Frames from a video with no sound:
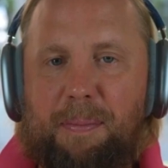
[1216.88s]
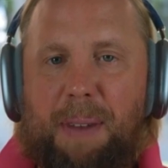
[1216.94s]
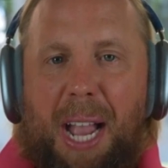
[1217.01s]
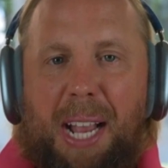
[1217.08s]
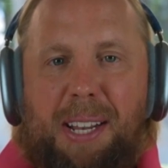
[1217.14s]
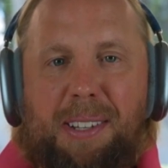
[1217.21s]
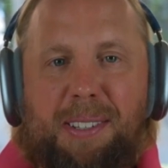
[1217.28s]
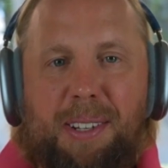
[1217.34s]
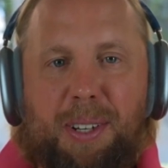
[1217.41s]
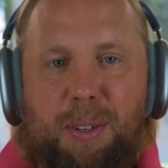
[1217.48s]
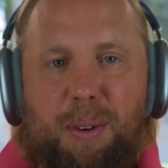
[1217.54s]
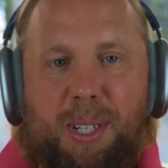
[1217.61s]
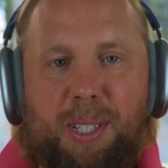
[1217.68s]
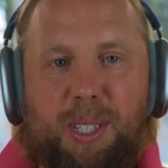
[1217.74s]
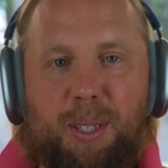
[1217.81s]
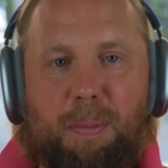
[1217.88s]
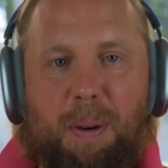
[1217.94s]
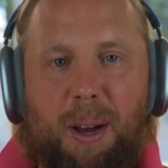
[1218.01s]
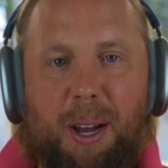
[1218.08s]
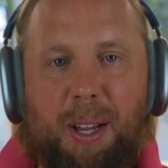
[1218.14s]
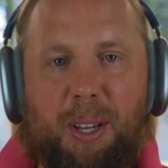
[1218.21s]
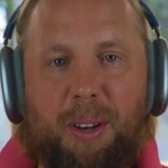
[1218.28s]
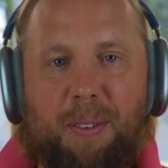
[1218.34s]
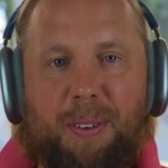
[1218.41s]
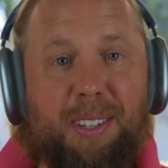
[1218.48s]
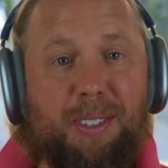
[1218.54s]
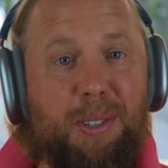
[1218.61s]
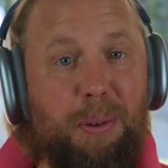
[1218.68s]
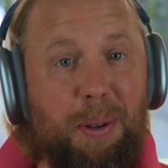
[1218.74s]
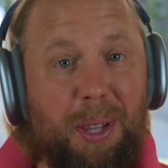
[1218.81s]
Magna's in a great spot. You have
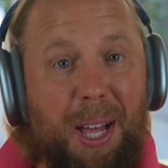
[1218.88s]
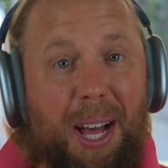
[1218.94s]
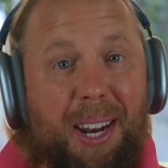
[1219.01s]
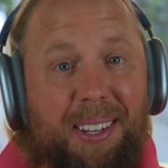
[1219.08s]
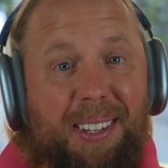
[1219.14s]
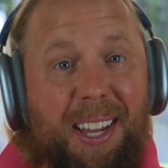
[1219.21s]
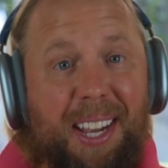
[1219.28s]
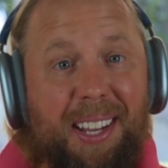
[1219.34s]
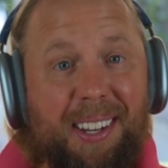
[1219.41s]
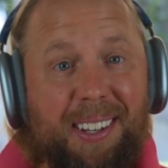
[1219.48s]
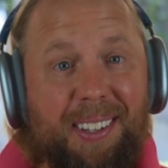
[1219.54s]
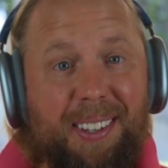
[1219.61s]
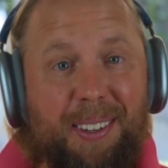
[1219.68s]
access to a lot of data.